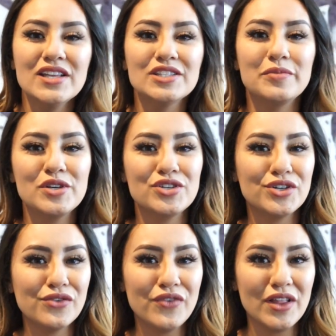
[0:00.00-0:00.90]
So be sure
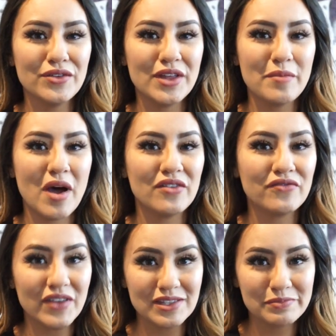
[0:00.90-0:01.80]
to follow them
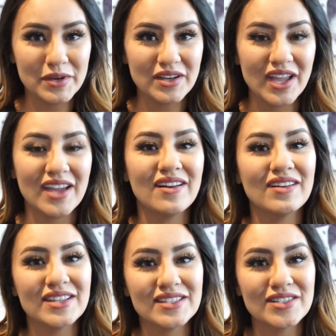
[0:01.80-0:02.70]
on Facebook and on
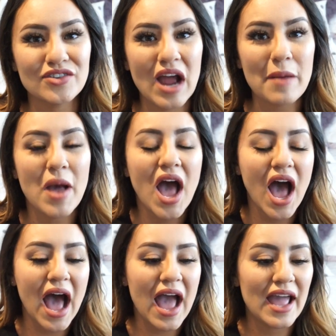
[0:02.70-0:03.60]
Instagram.
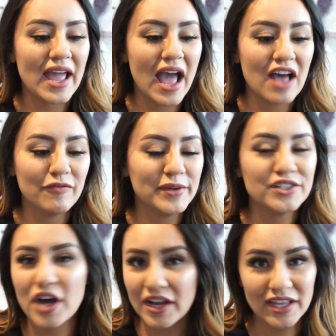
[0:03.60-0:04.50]
I have been
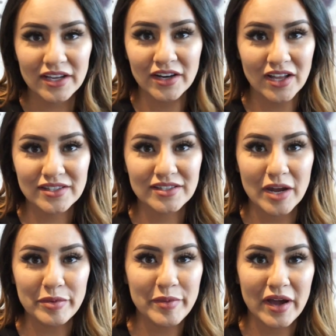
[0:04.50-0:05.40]
talking
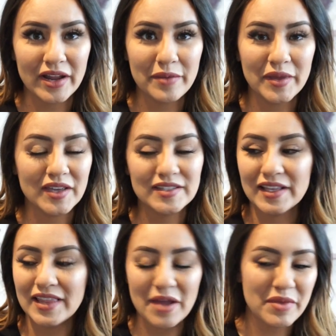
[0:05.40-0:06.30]
nonstop about it because they
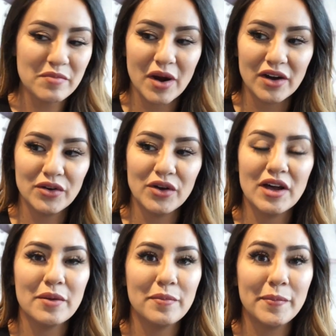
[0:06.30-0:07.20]
let me borrow
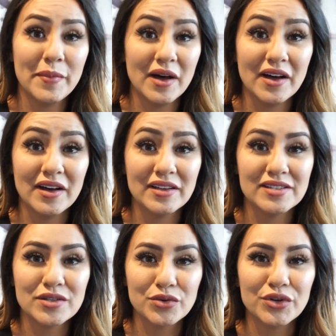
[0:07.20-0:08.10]
a a
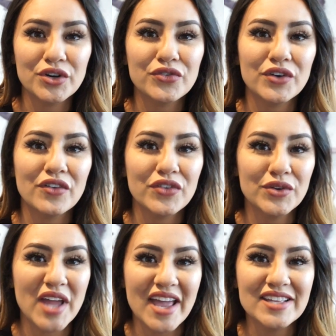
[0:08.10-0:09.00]
scooter for a few
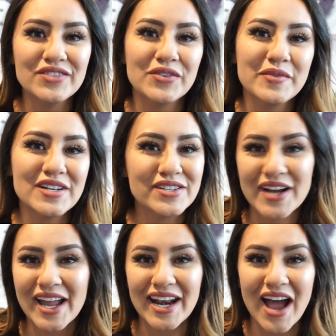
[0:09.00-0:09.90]
days for me to
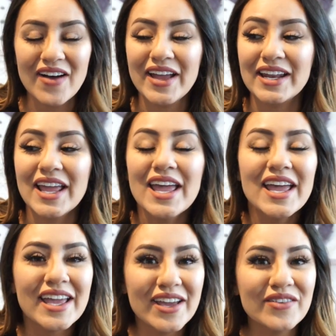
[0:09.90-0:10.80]
try it out, and
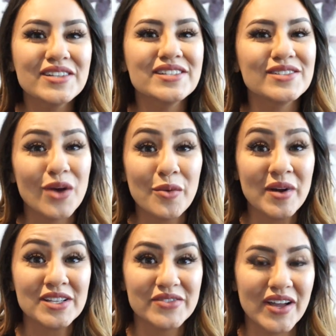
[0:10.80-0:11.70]
it was so
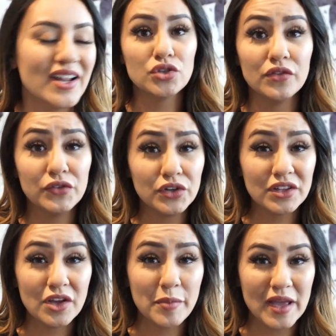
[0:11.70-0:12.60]
much fun. So if you're in
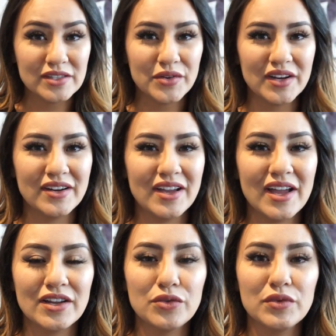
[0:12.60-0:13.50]
the El Paso area
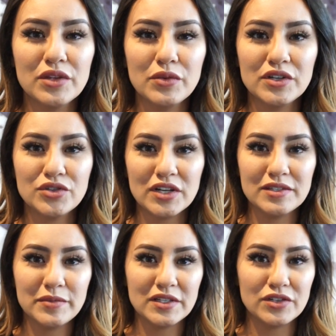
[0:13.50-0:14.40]
and you really want to try
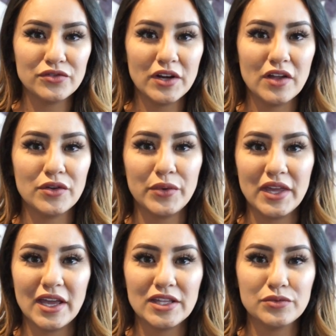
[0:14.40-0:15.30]
something different on the
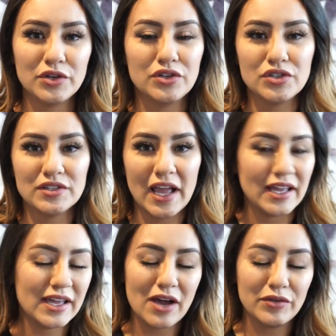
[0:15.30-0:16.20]
weekends when you're just
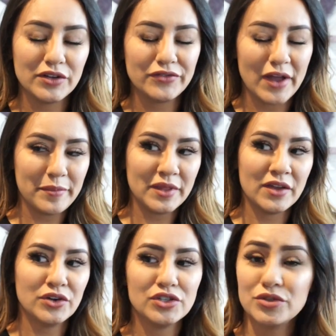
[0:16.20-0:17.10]
hanging out with your
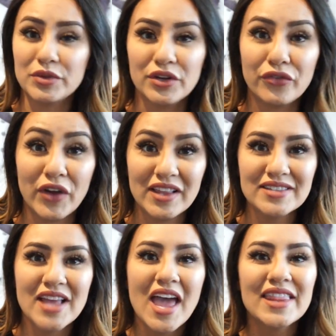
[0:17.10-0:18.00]
family or just with your
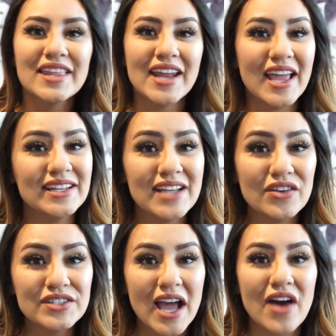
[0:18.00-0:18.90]
friends, then head
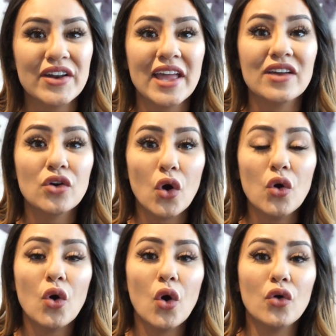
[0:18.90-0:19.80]
downtown and
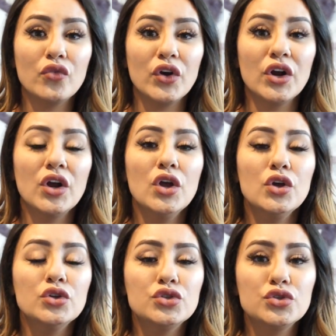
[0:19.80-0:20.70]
go over
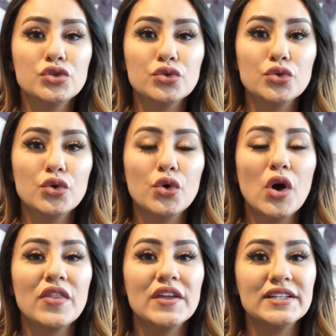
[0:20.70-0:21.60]

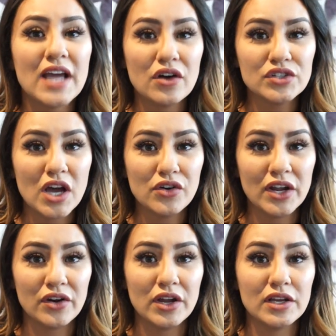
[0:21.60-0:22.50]
to the downtown
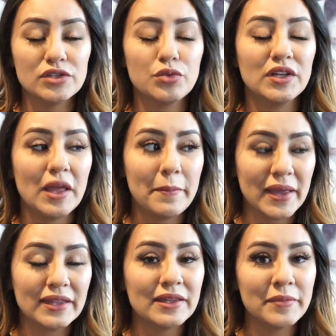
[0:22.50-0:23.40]
area is where they
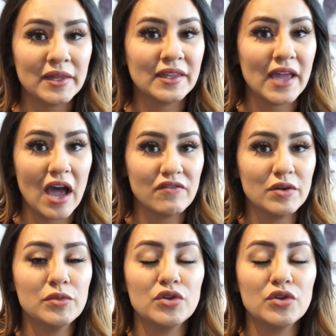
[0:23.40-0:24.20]
mainly mainly have them.